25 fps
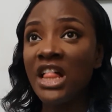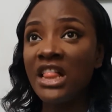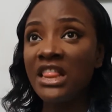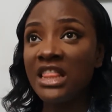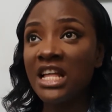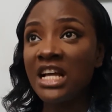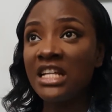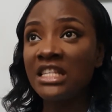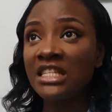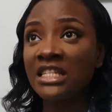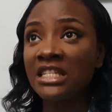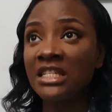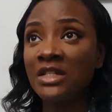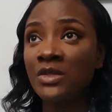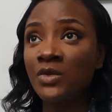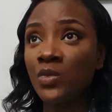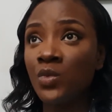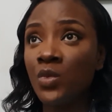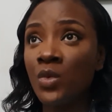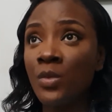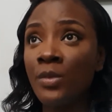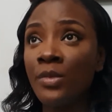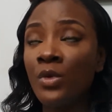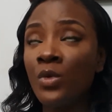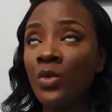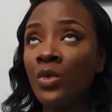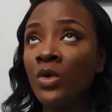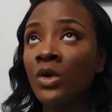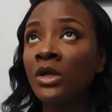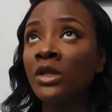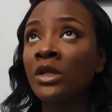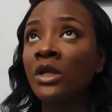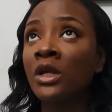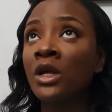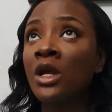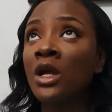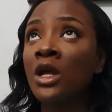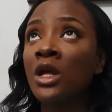That is number one.
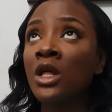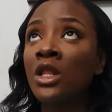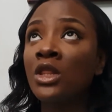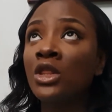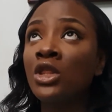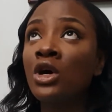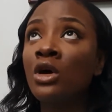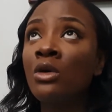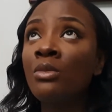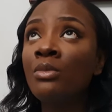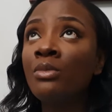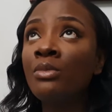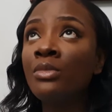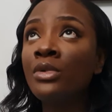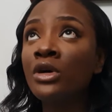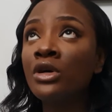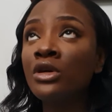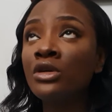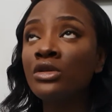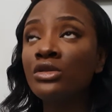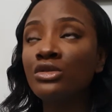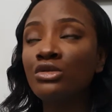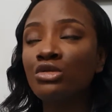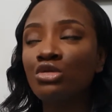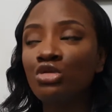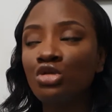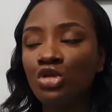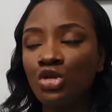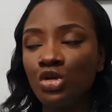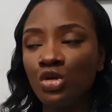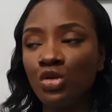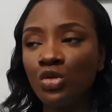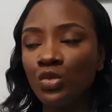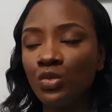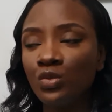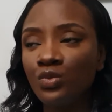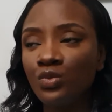Number two